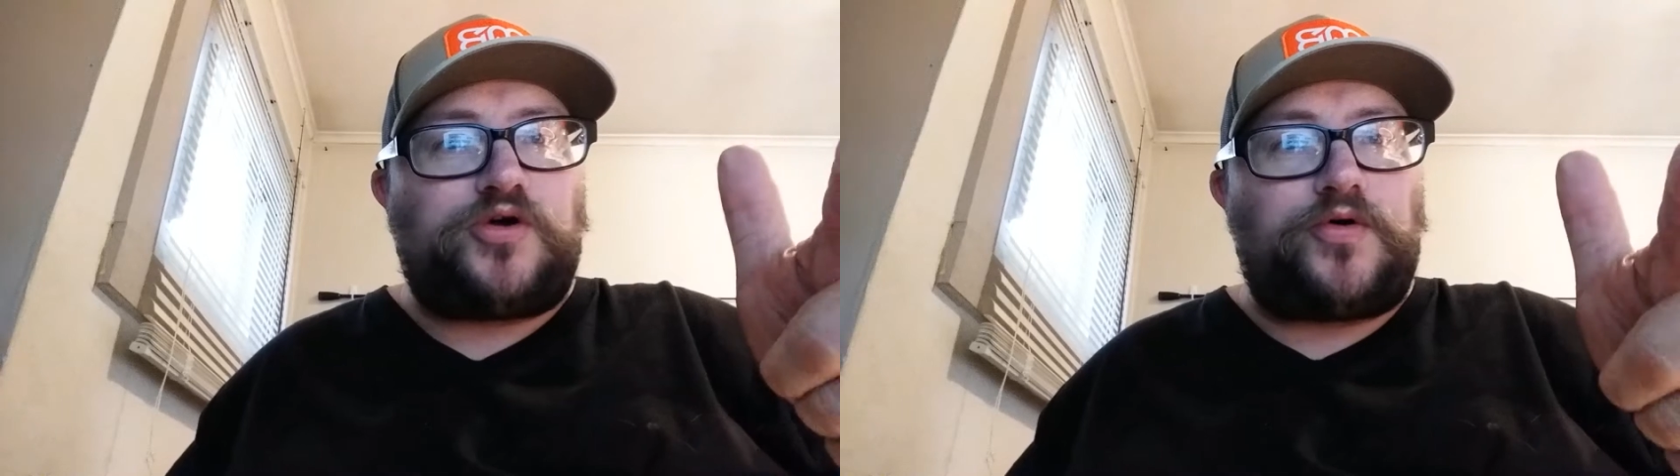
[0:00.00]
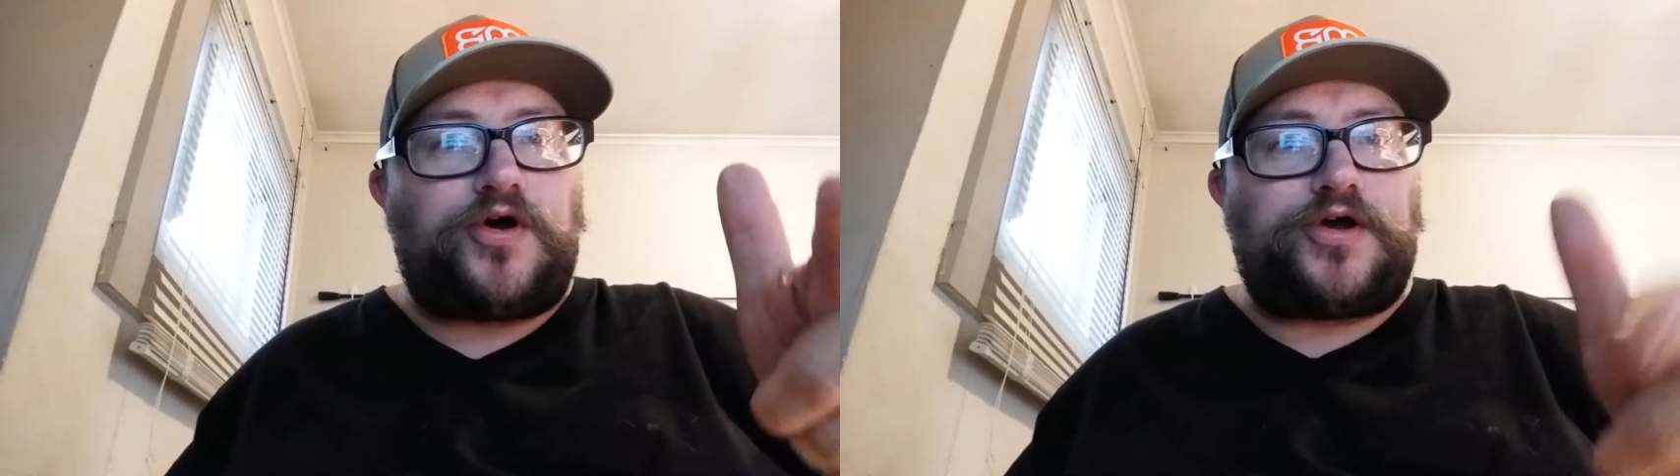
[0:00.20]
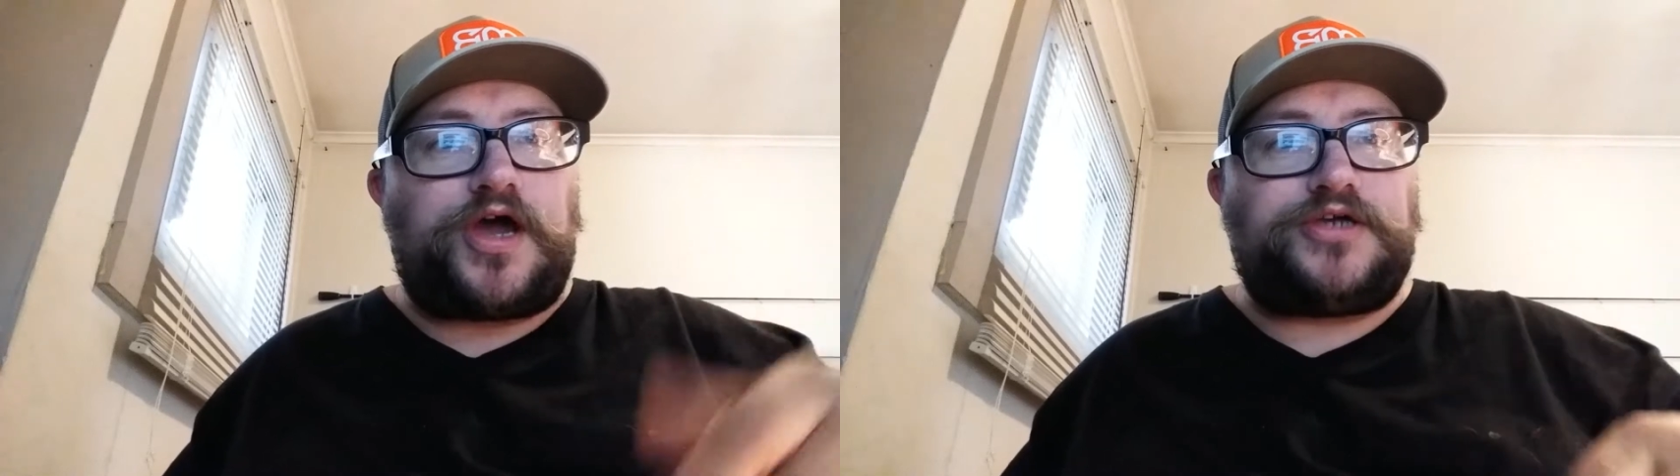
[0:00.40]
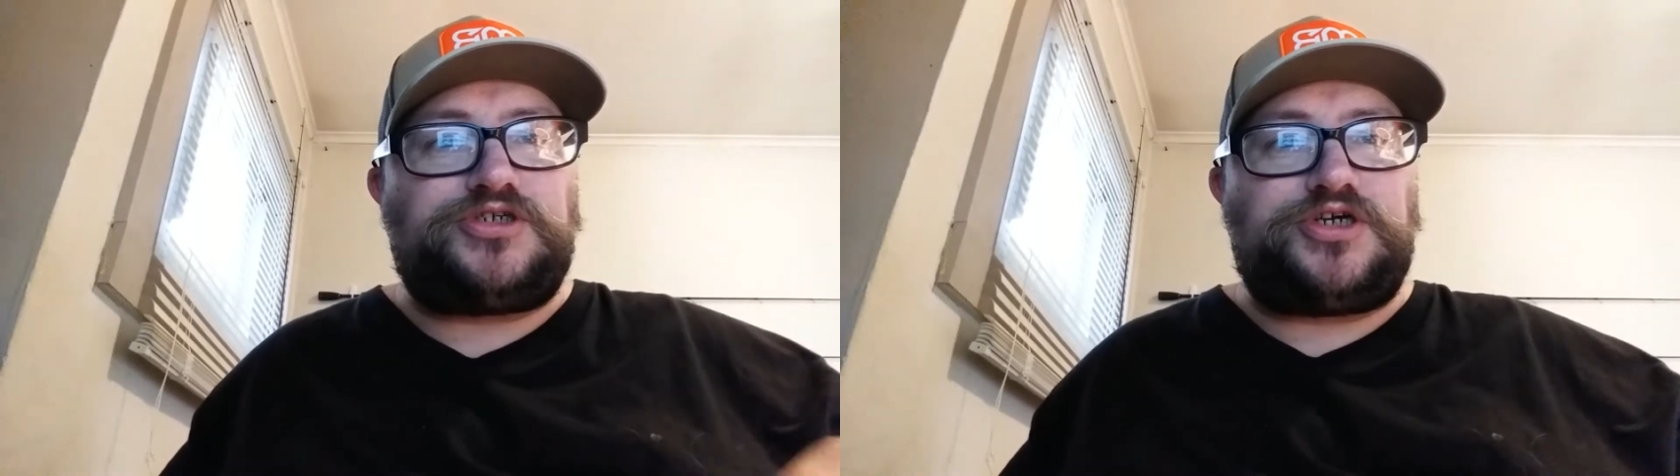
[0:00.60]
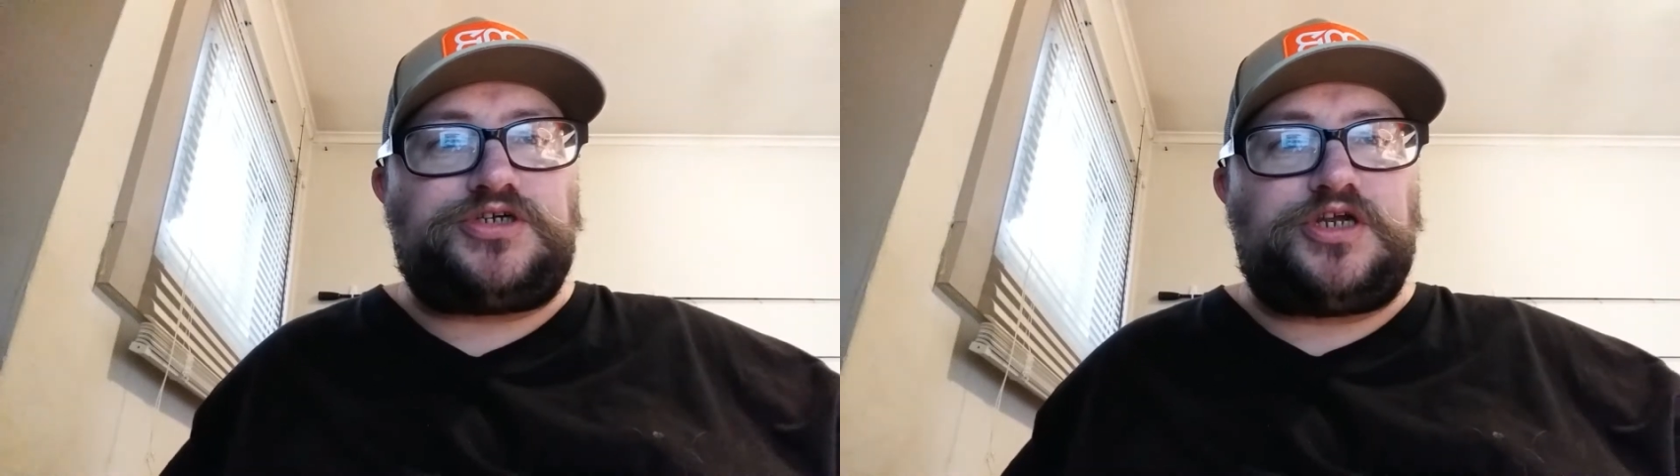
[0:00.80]
going on, guys?
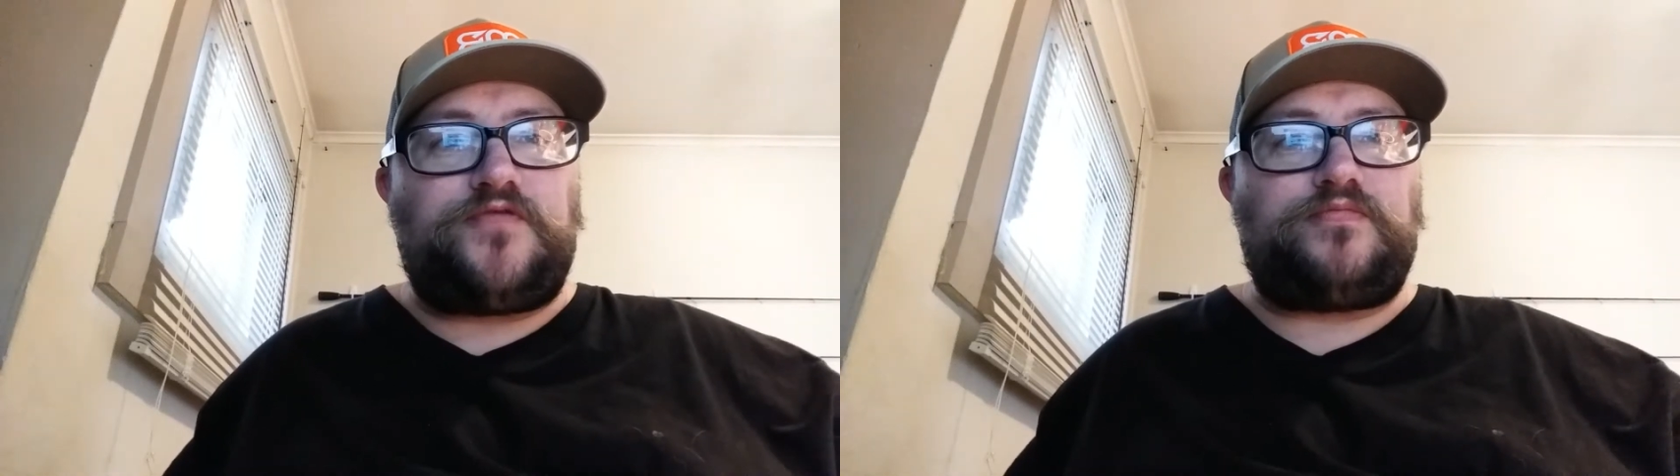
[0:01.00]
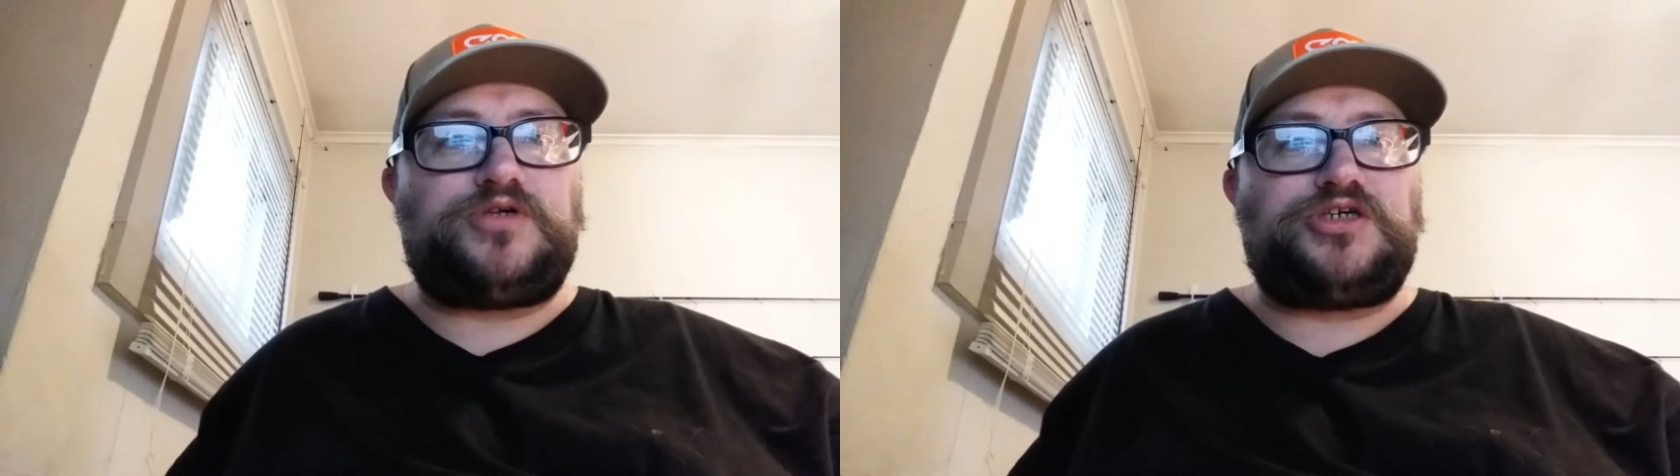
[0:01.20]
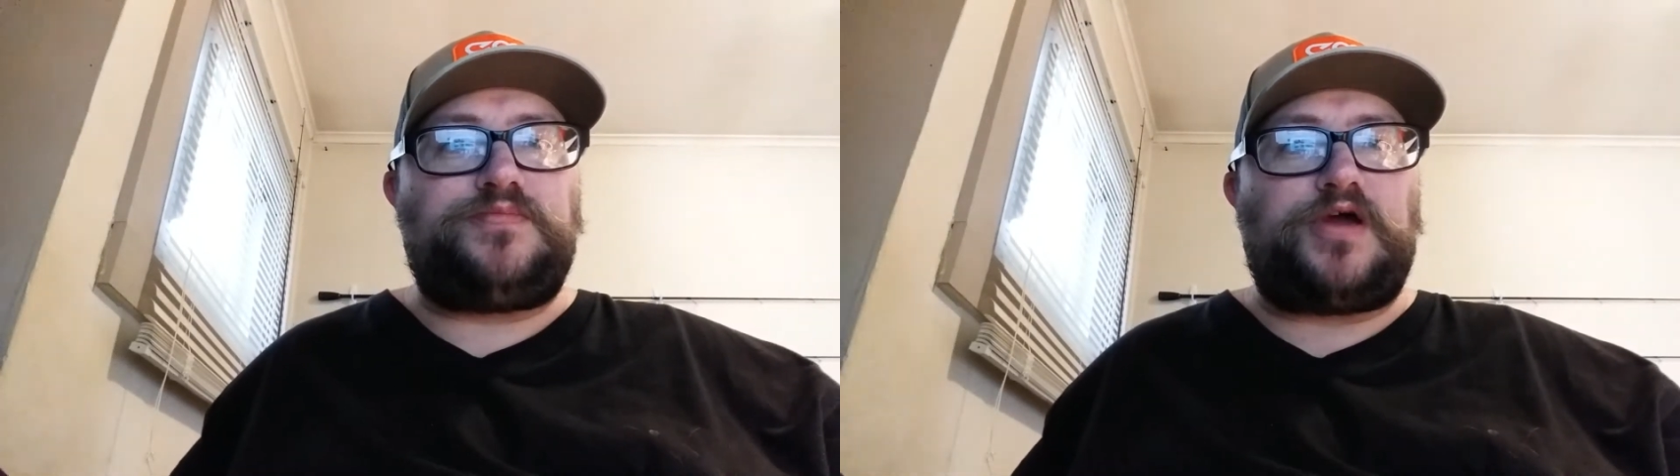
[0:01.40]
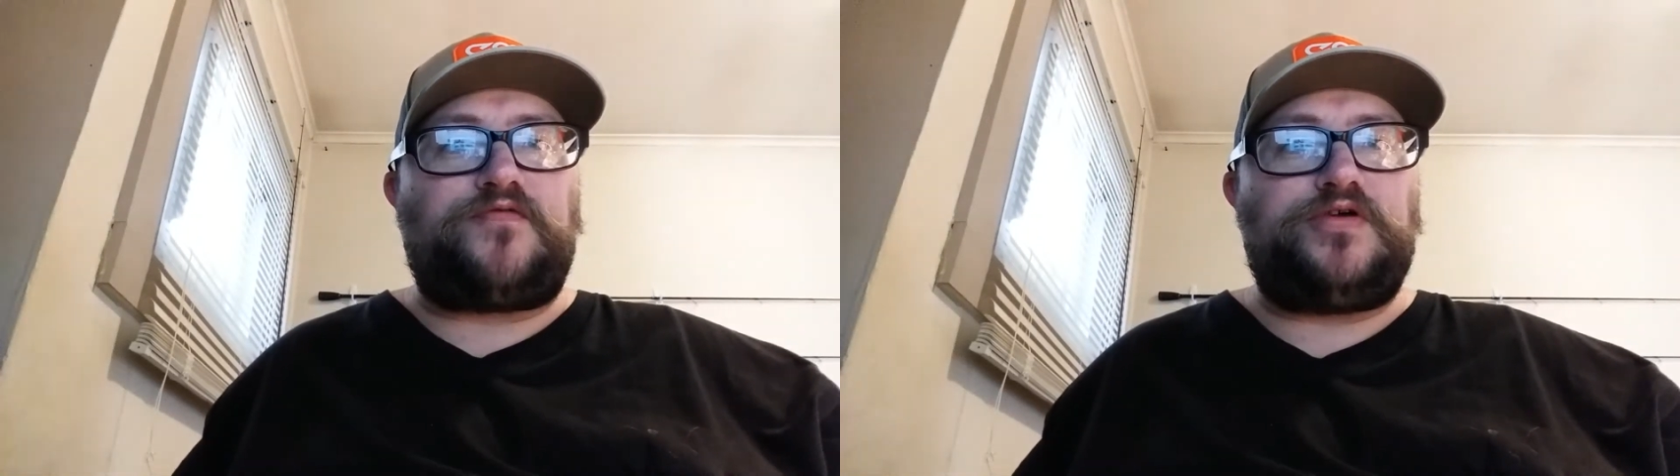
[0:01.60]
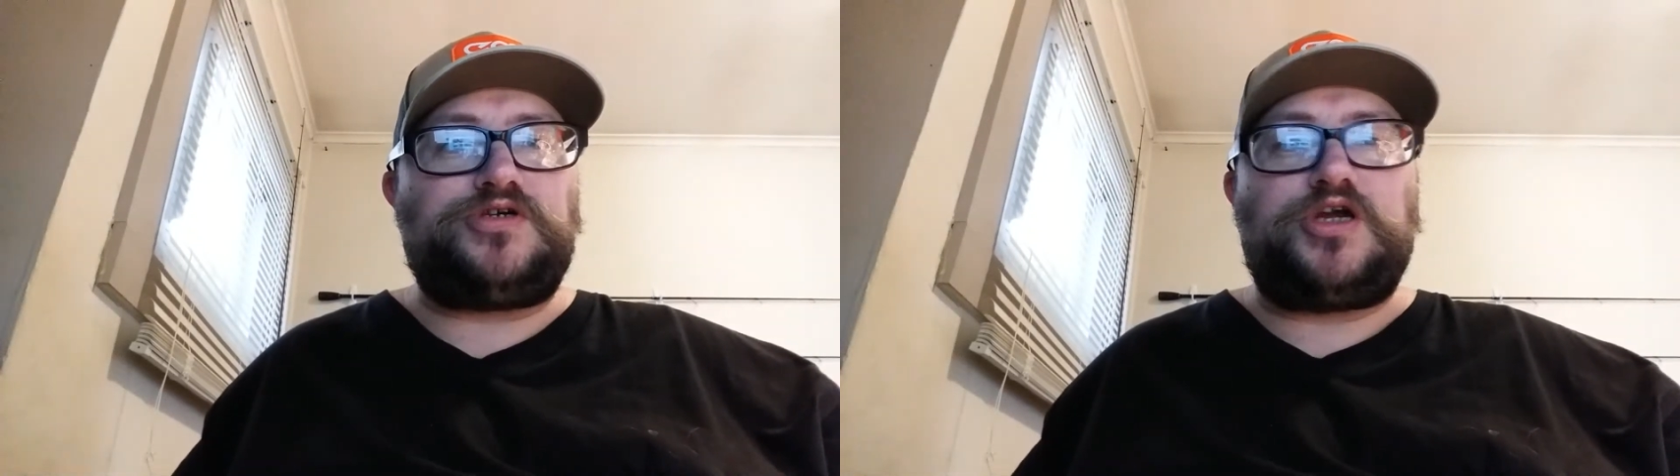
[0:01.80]
Jason here from Jason Back Fishing,